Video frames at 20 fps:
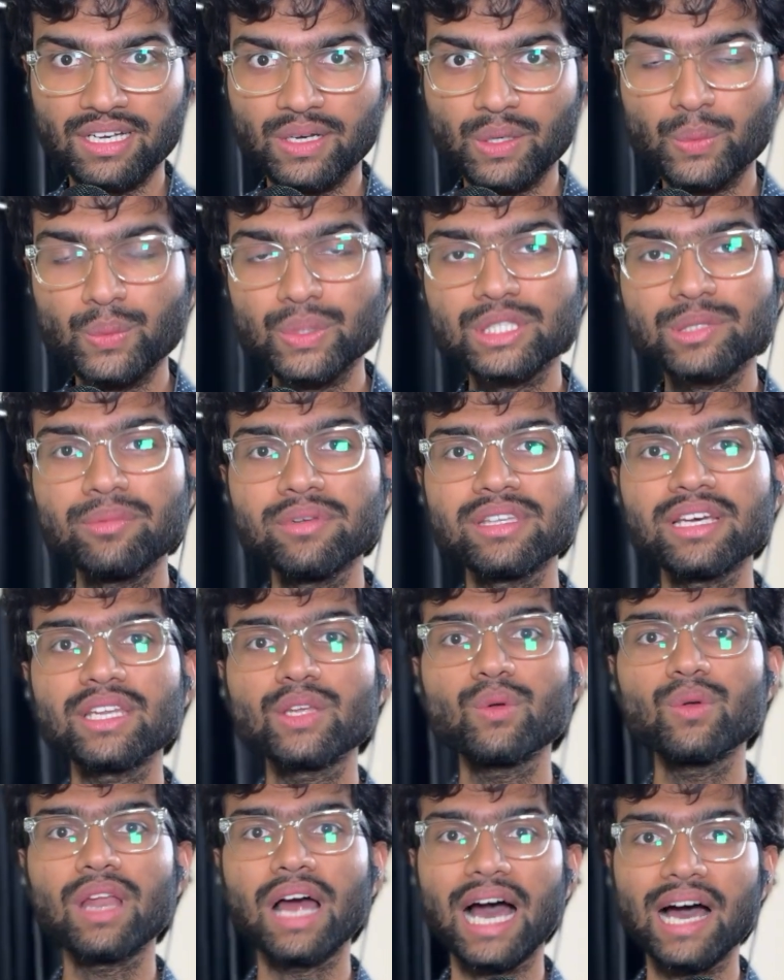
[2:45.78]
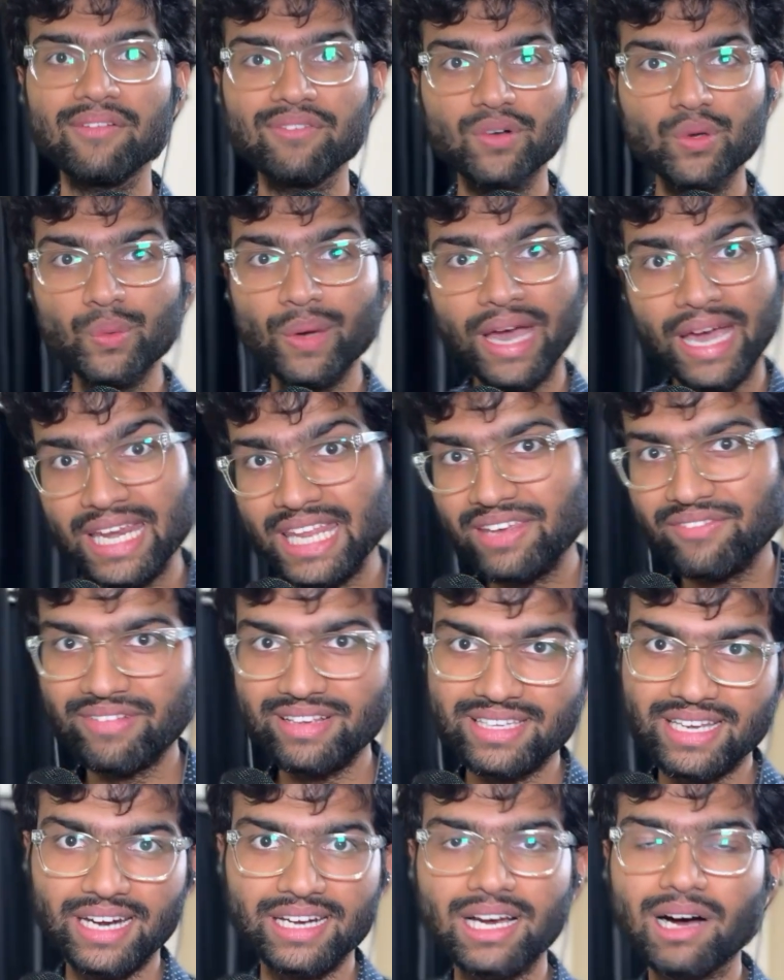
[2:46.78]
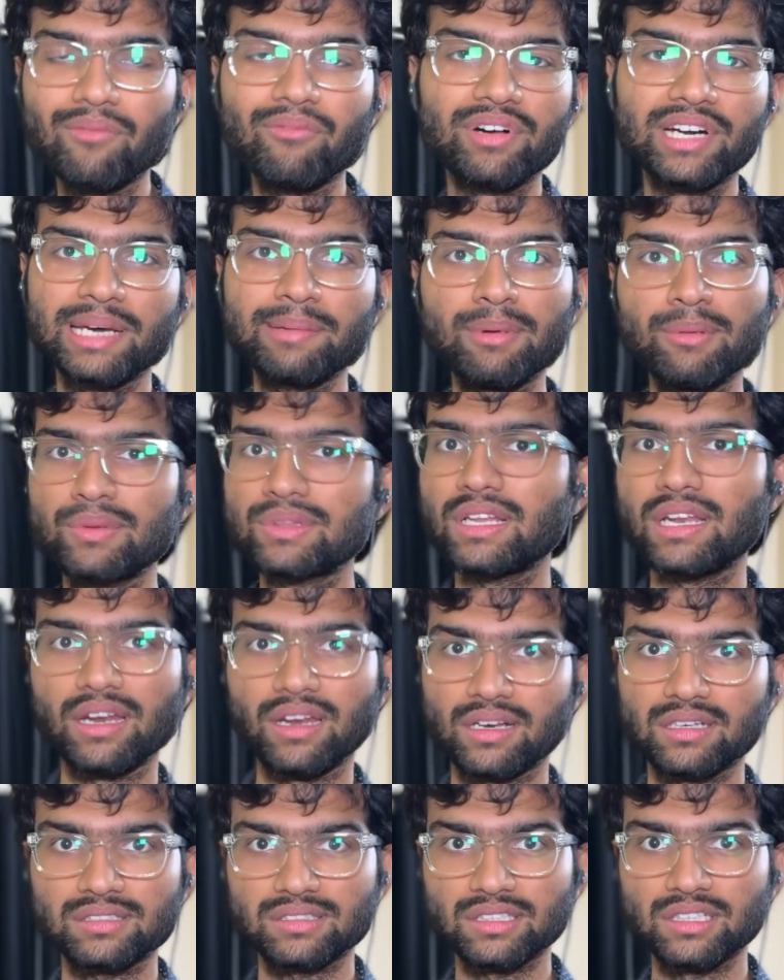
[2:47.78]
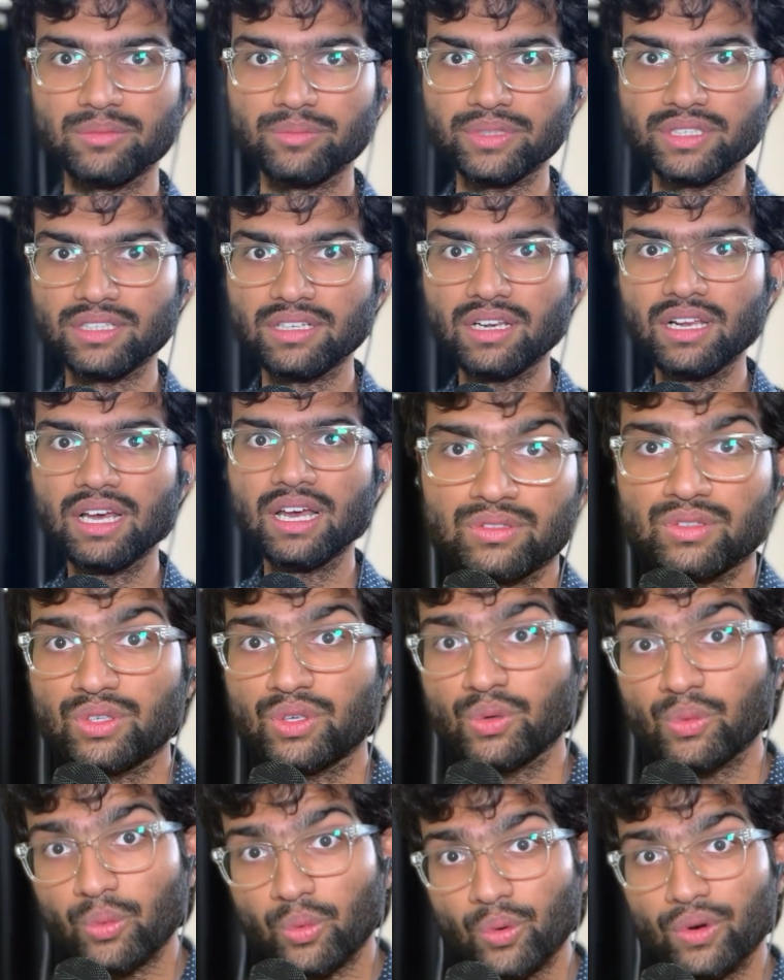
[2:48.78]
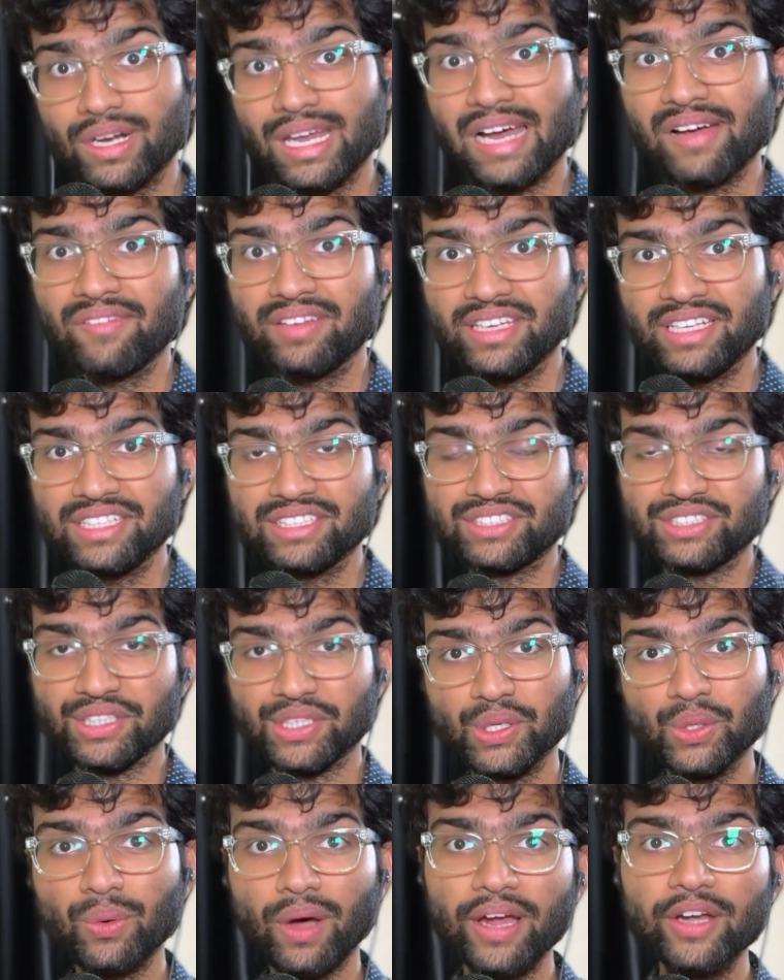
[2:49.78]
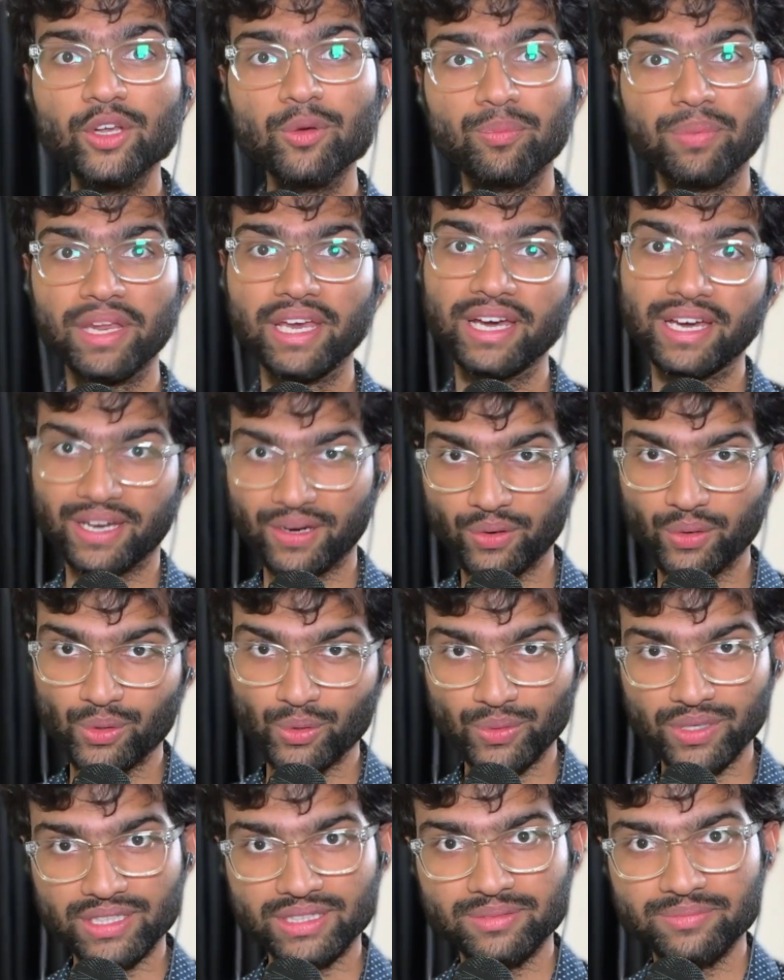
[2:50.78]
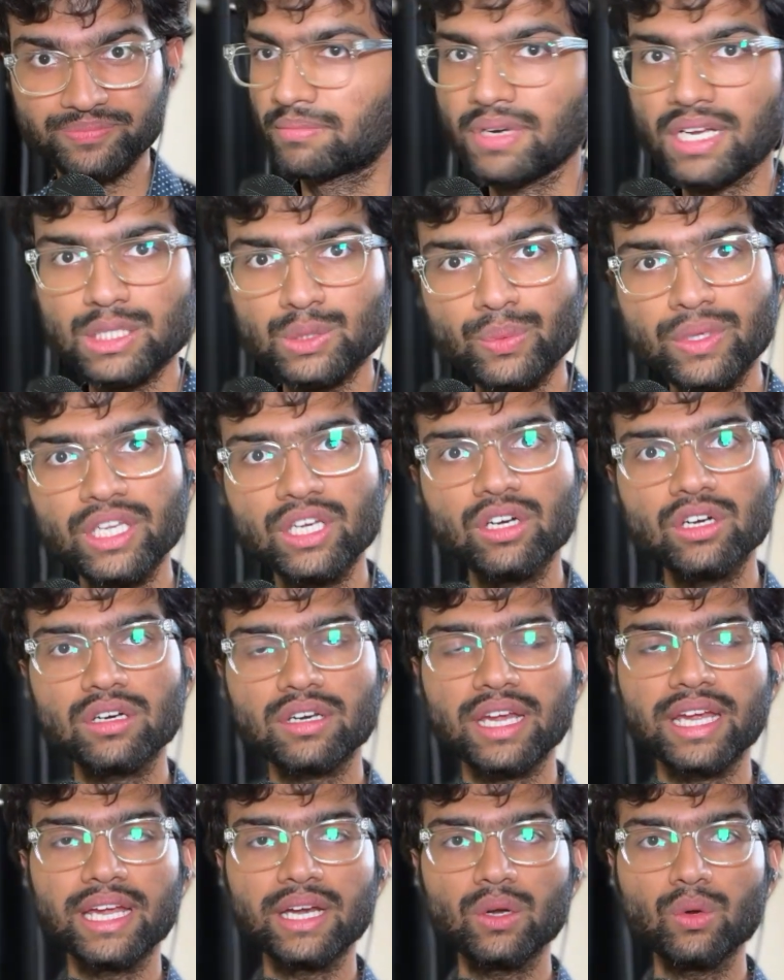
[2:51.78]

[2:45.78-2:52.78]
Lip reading: which means that you'll have to anyways get comfortable with the Linux terminal, so you won't have any GUI to play around with. Plus, when you're trying